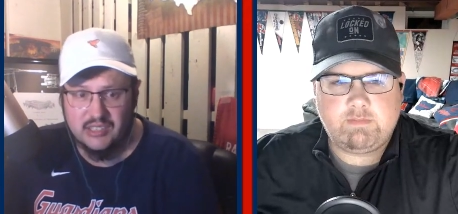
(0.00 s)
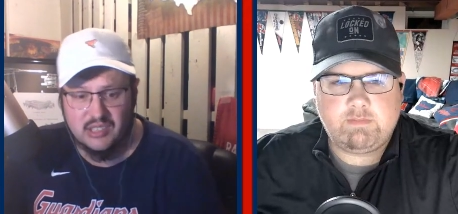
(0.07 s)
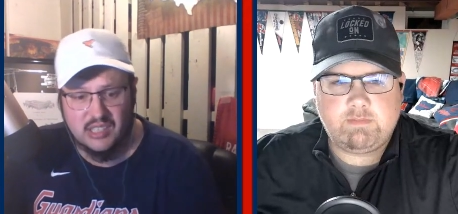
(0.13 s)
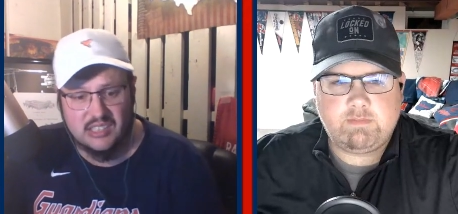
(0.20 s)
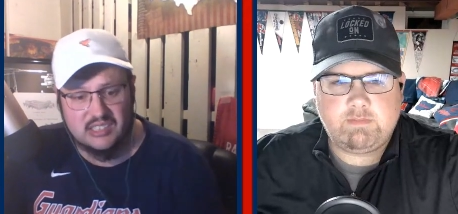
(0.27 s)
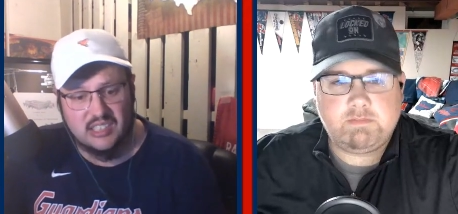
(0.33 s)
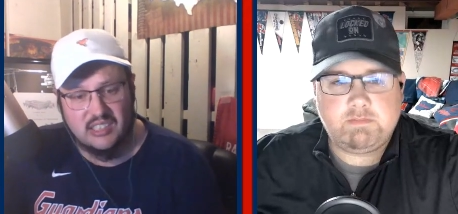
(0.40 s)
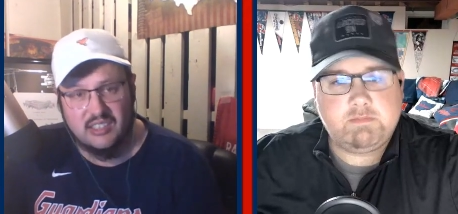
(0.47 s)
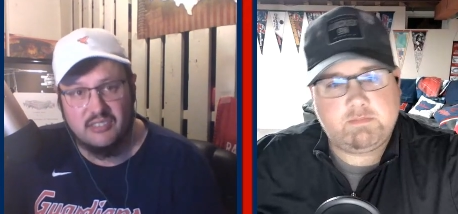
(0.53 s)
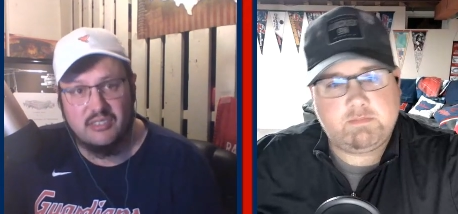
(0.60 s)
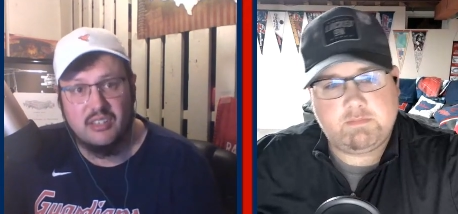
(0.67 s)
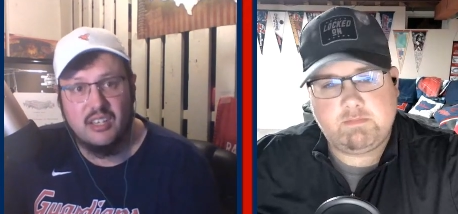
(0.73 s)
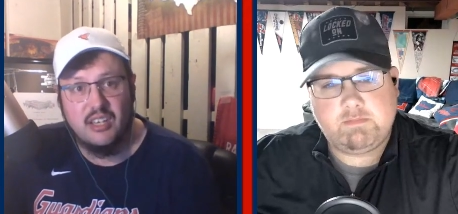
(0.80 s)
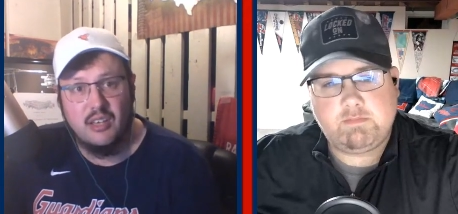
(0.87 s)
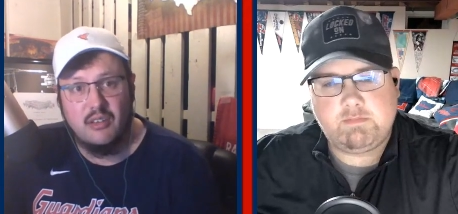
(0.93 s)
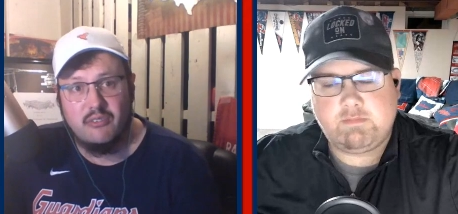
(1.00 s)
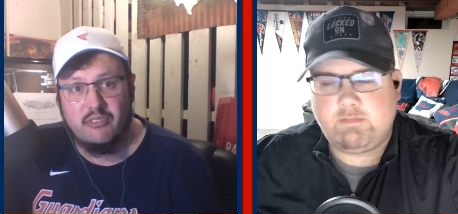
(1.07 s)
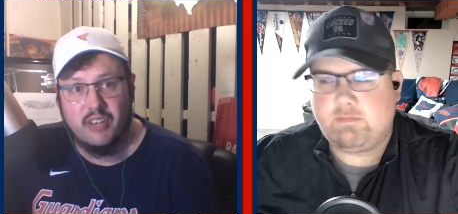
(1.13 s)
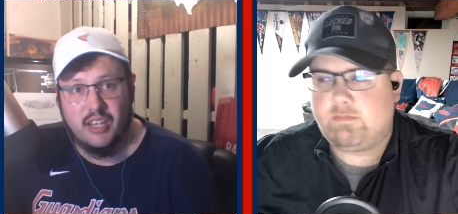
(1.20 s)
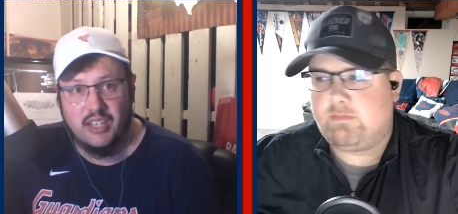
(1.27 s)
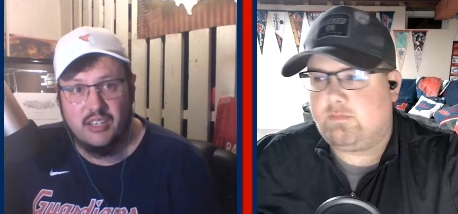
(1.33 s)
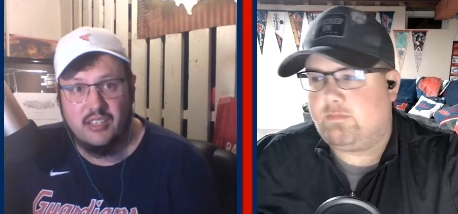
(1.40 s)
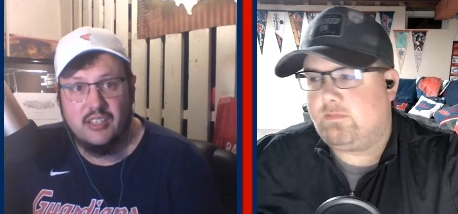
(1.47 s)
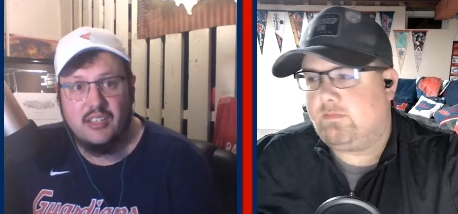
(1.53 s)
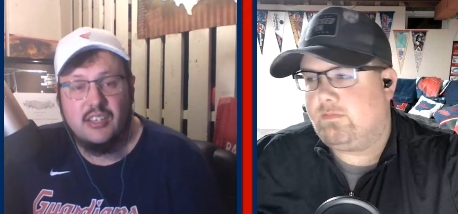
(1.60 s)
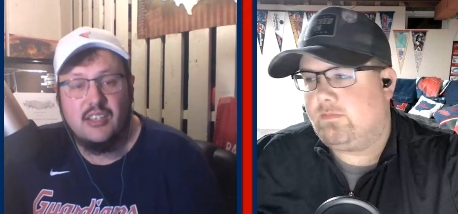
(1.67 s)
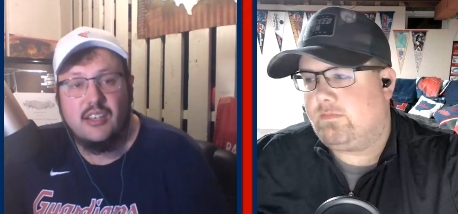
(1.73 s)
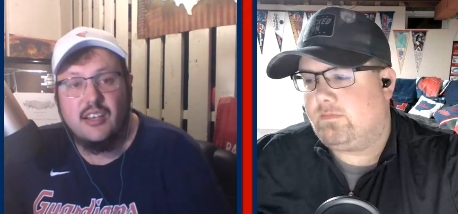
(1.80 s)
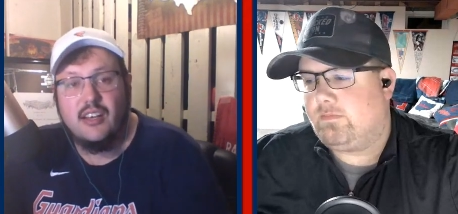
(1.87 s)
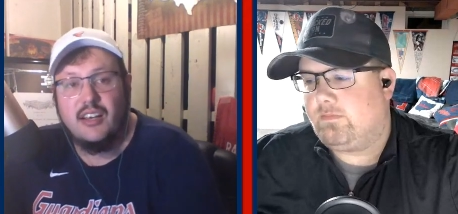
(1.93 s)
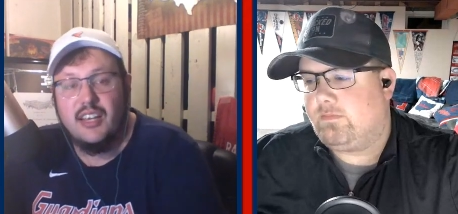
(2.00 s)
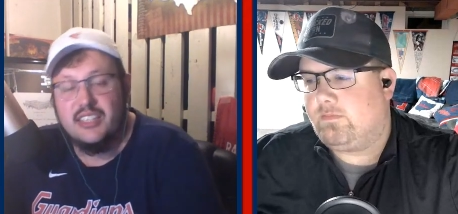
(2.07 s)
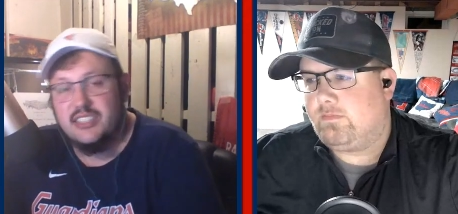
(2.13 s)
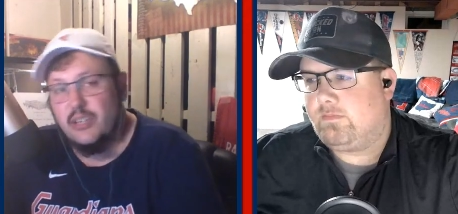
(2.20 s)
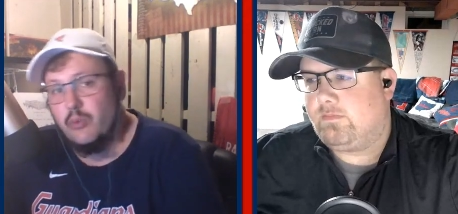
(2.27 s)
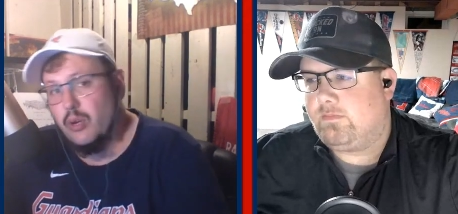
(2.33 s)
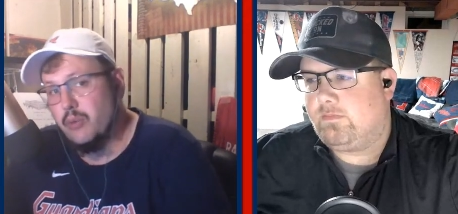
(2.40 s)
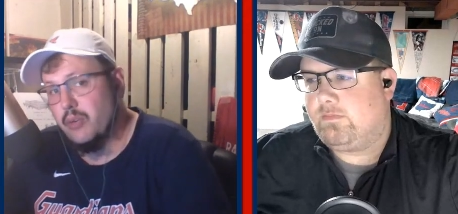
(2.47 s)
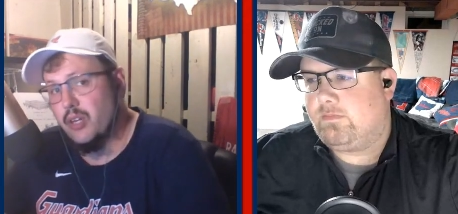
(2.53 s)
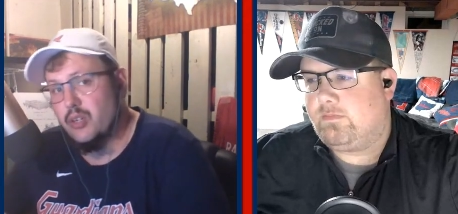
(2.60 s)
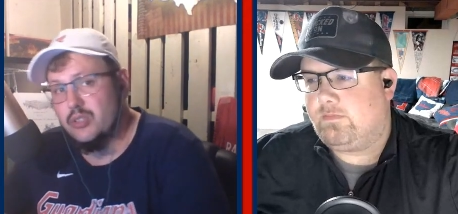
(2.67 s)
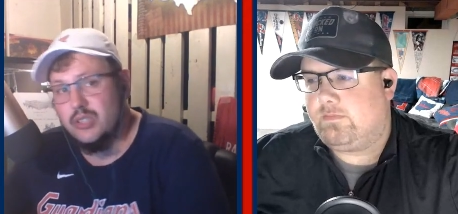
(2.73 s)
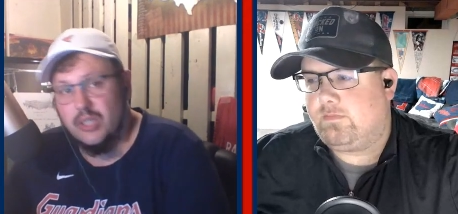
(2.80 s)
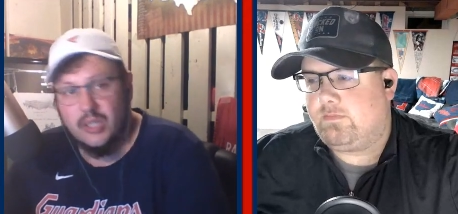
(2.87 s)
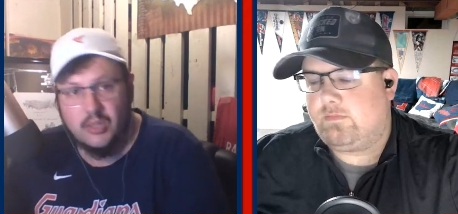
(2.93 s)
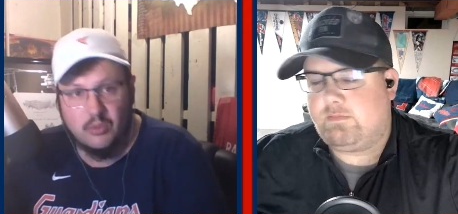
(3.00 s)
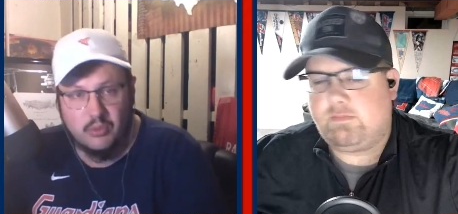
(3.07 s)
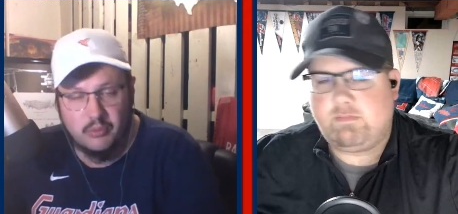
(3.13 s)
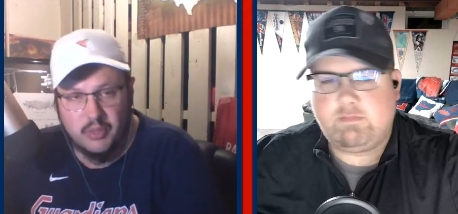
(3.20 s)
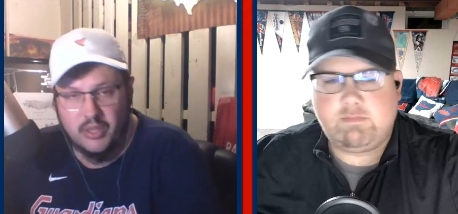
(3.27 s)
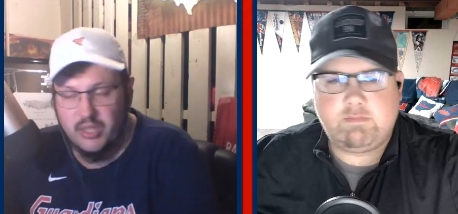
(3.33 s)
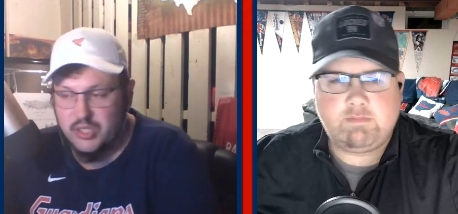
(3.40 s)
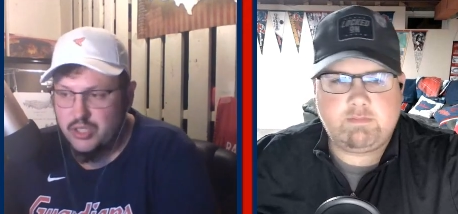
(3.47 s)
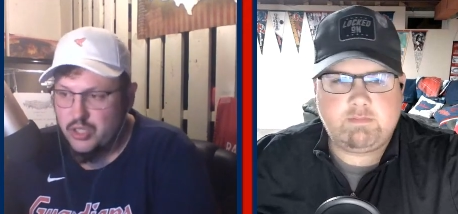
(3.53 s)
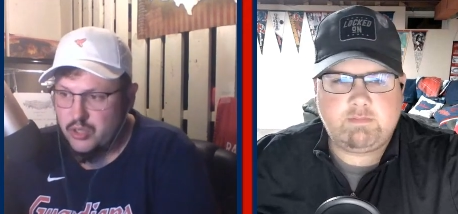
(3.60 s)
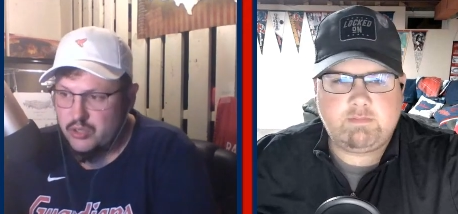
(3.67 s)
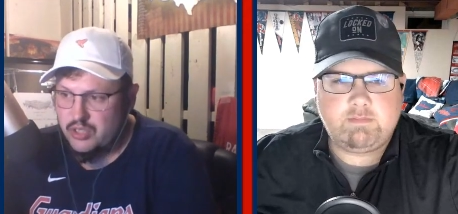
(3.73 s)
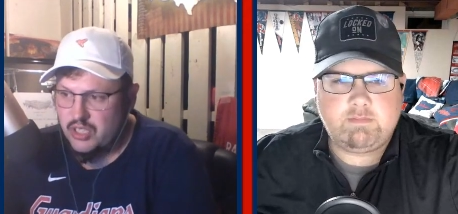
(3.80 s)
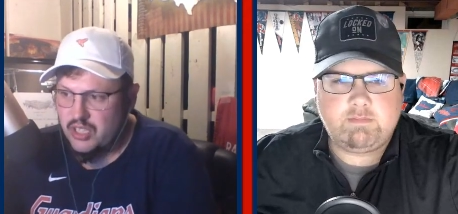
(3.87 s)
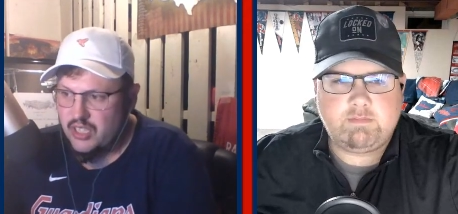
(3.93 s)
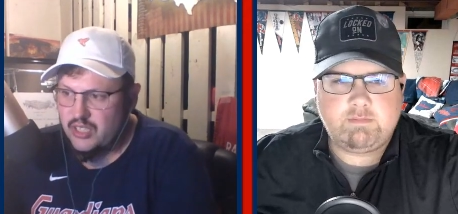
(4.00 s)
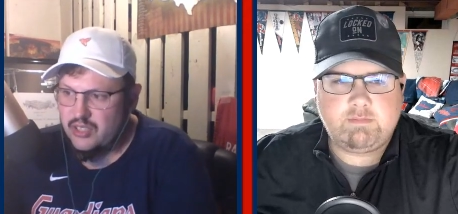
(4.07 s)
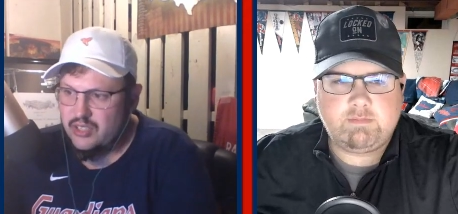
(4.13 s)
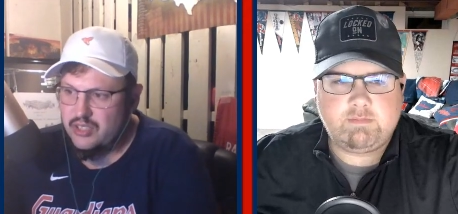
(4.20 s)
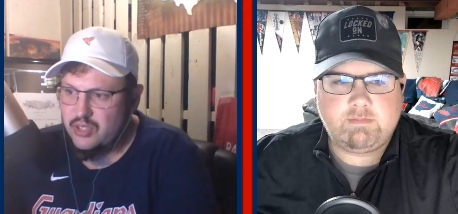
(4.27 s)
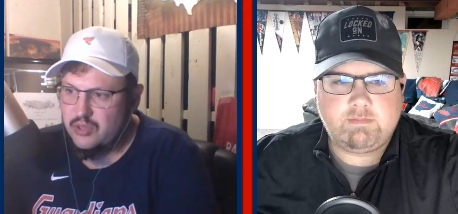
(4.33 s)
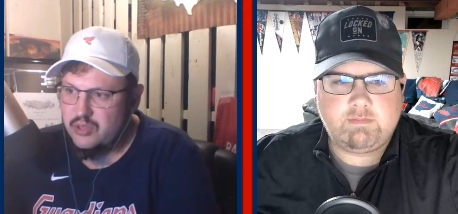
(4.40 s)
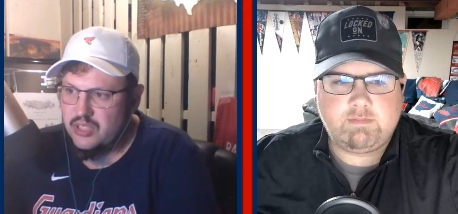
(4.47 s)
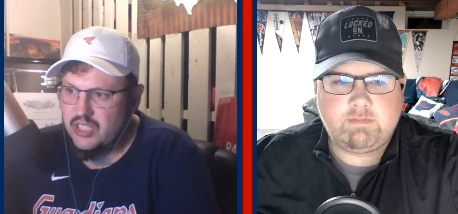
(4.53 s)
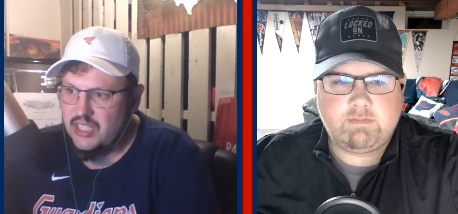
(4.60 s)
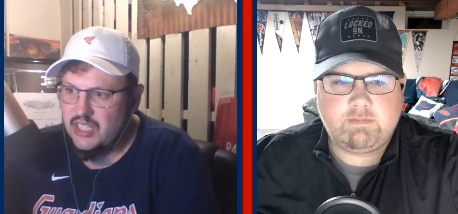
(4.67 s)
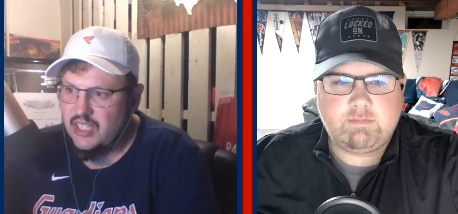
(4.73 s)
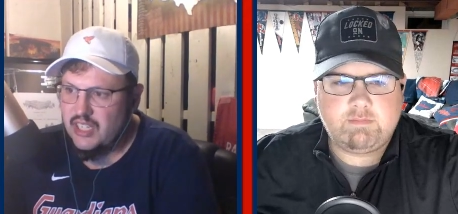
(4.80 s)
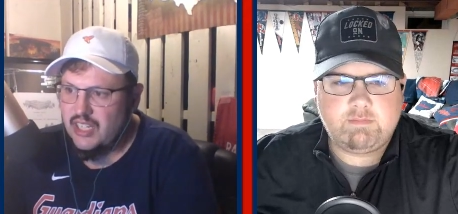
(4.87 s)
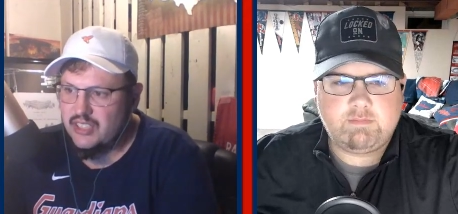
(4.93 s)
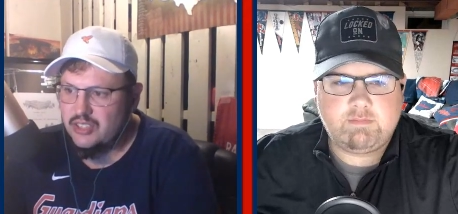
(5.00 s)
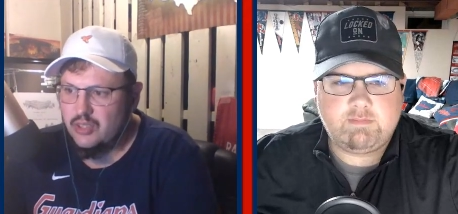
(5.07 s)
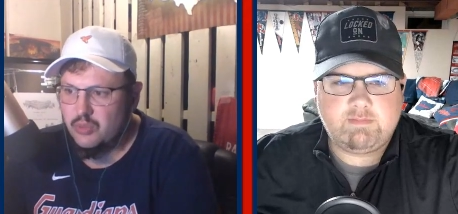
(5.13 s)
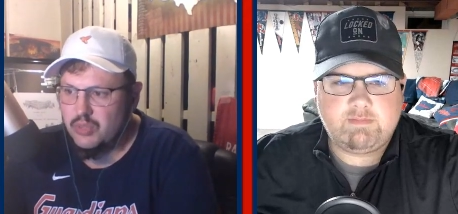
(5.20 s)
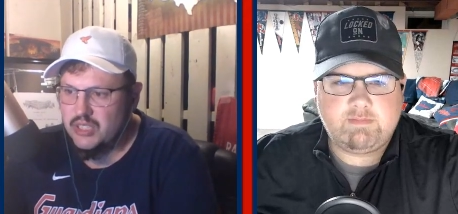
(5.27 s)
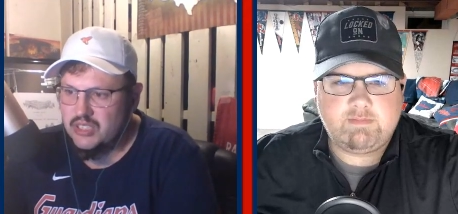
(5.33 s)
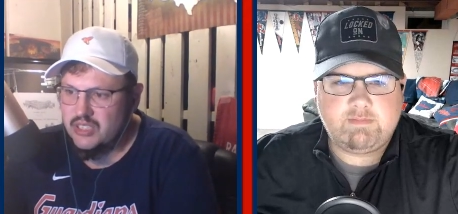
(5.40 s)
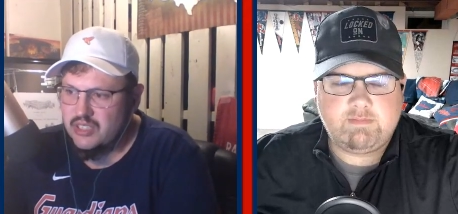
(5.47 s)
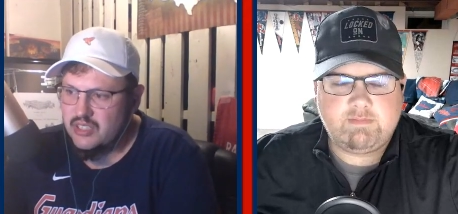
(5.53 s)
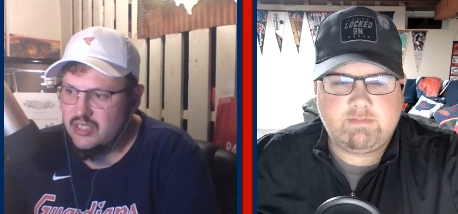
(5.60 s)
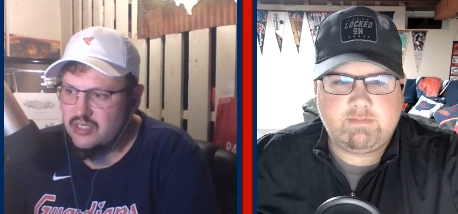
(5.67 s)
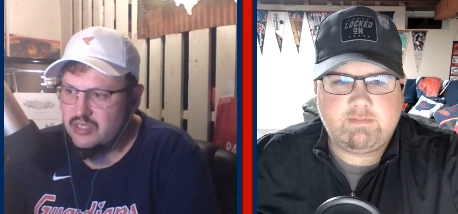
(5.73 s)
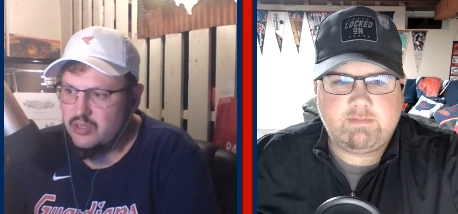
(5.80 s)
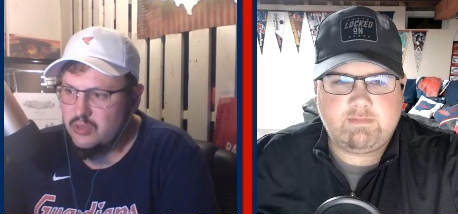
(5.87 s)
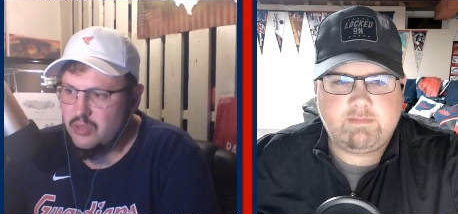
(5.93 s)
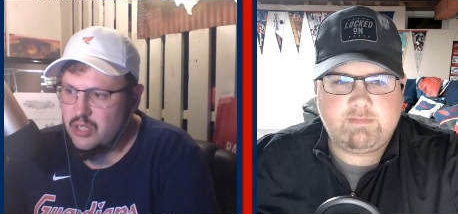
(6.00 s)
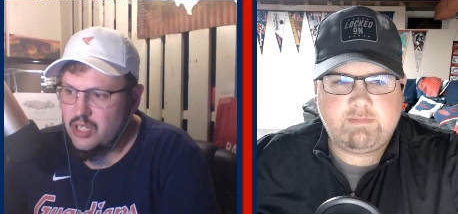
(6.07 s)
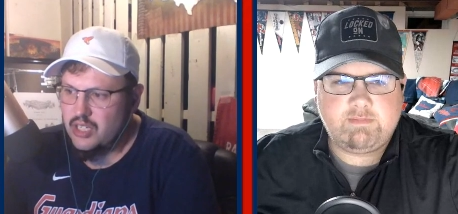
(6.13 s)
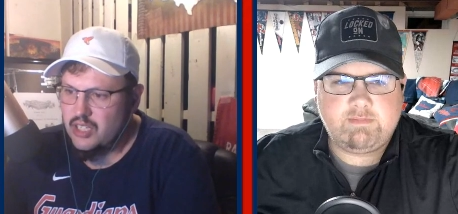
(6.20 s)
Speaker 1: So that's kind of fun as I wear my Jose Ramirez jersey on the show today. Extra reason to